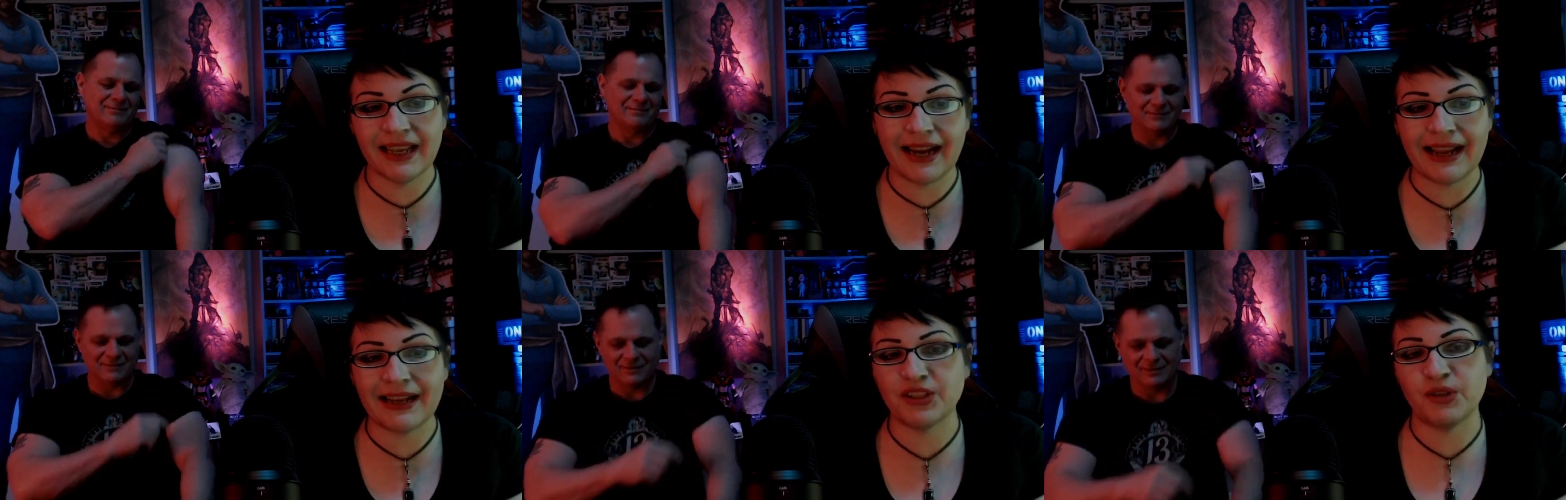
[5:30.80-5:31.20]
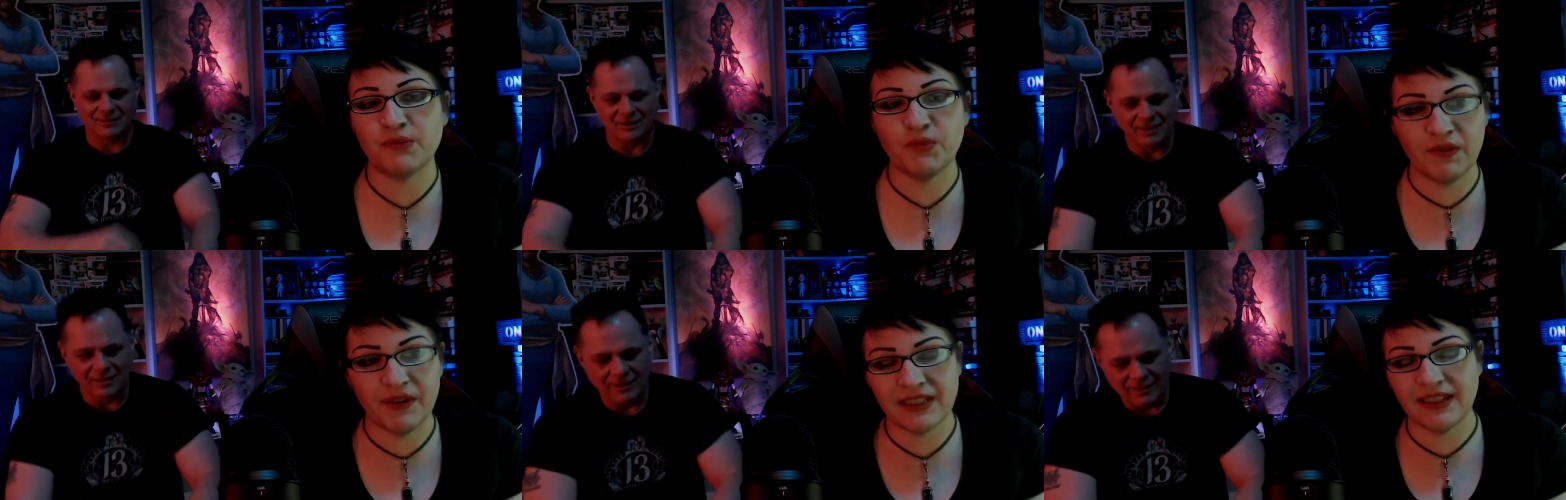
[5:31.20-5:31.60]
Speaker 1: in action
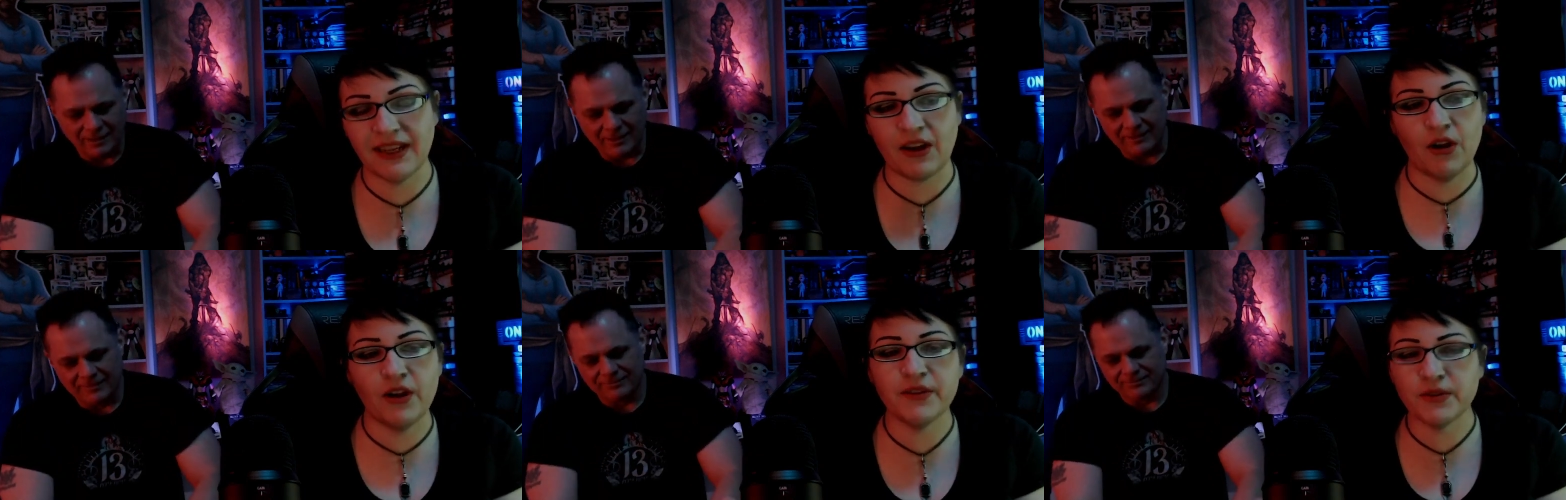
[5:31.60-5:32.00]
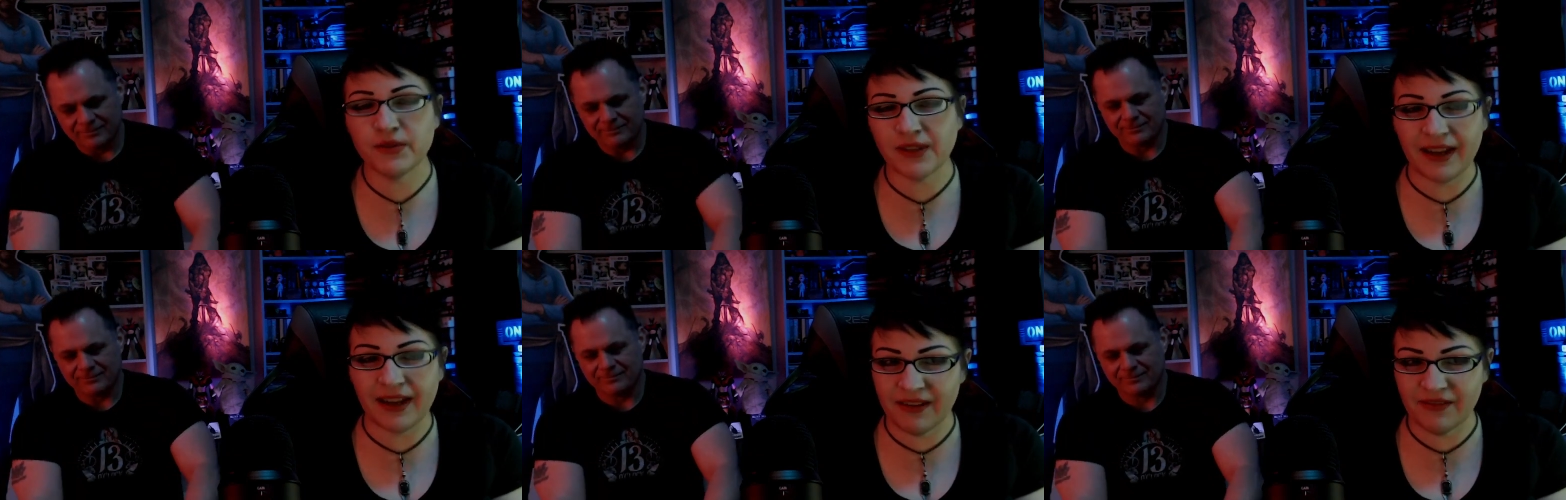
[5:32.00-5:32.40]
movies, like all
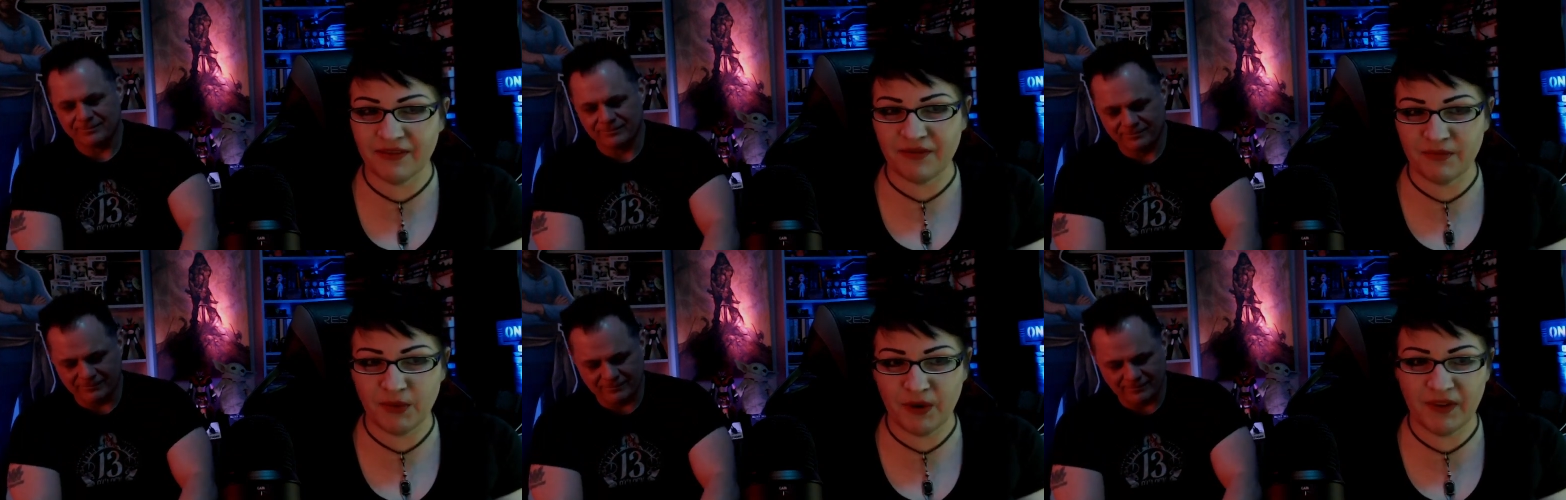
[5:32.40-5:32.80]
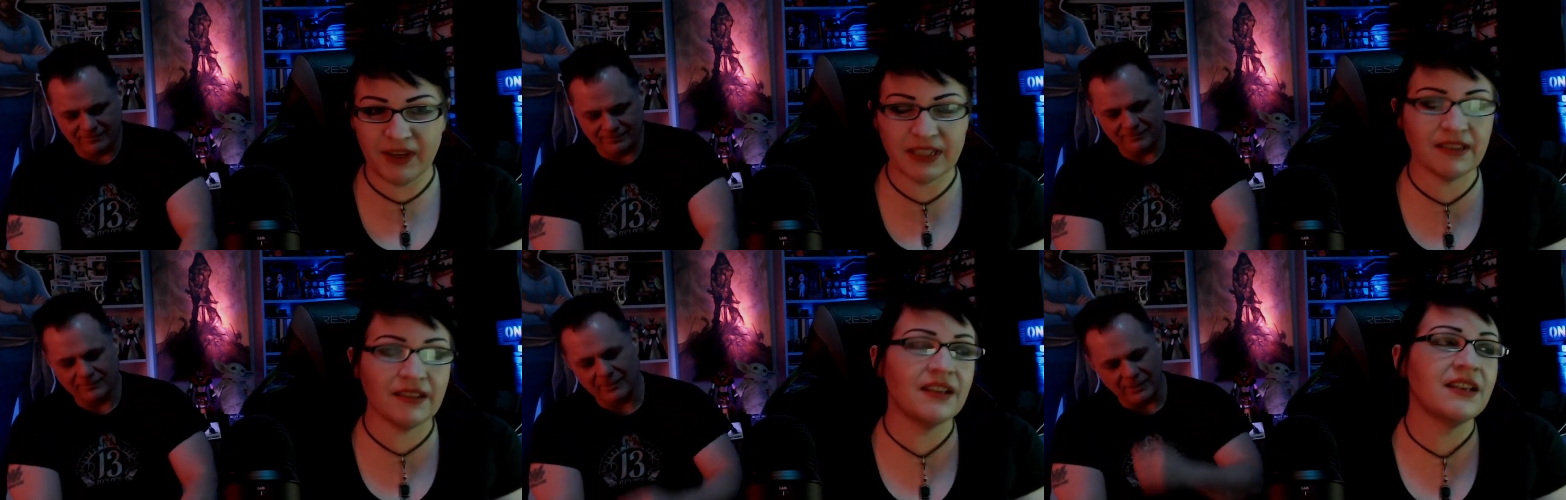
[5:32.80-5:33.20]
those kind of
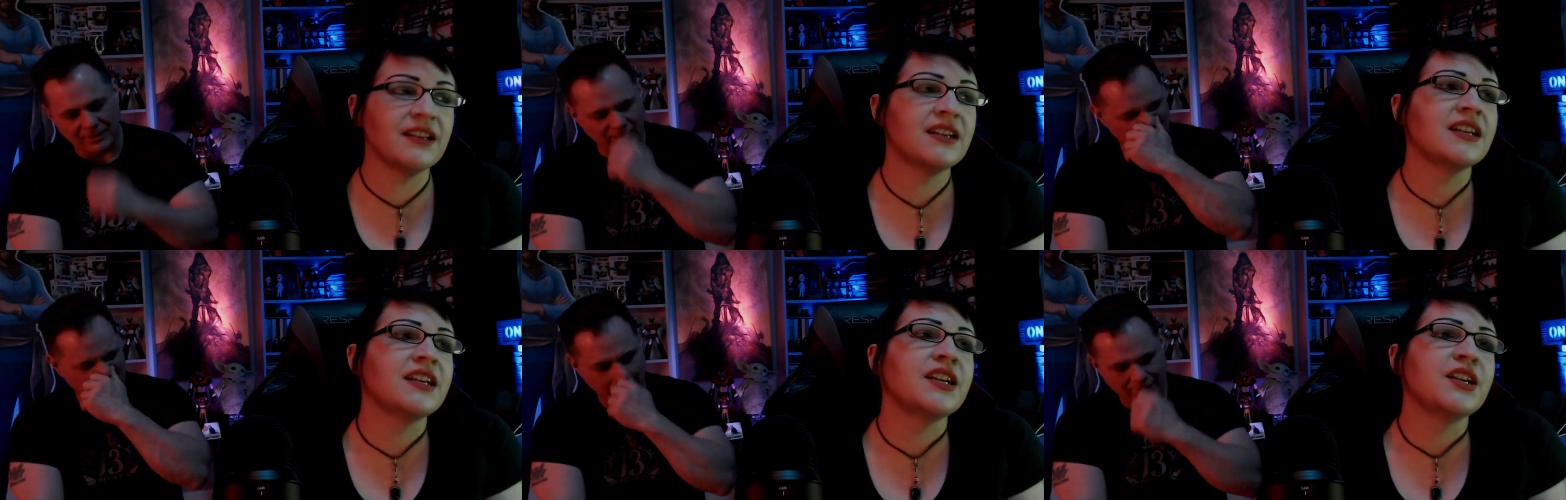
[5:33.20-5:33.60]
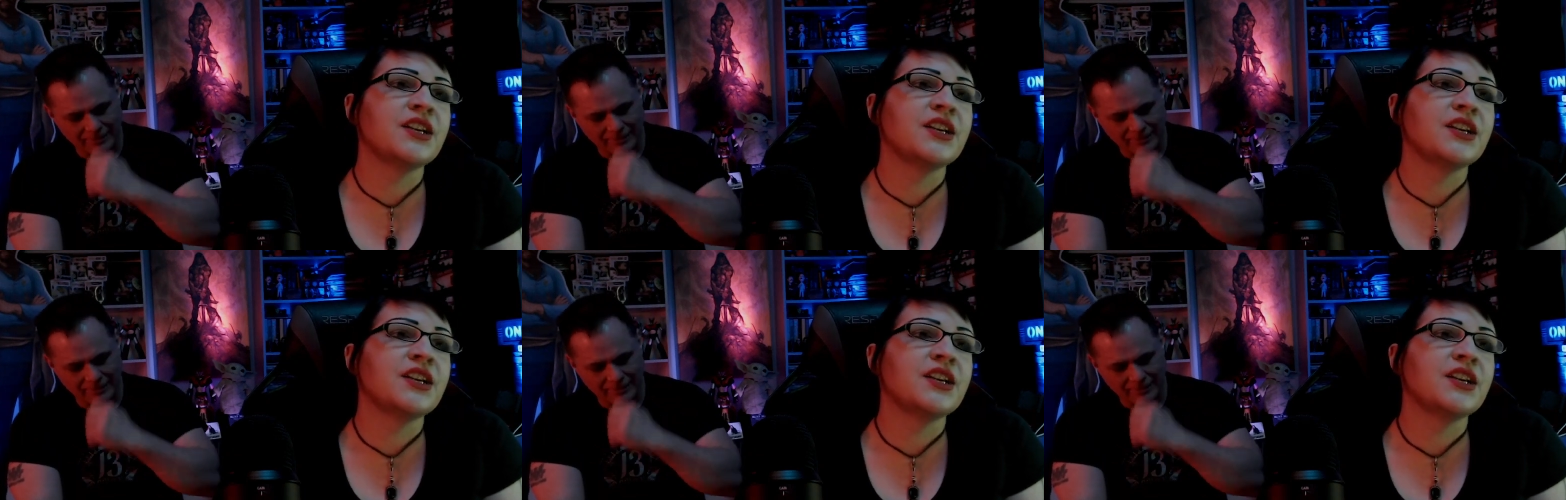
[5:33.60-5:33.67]
movies. Yeah.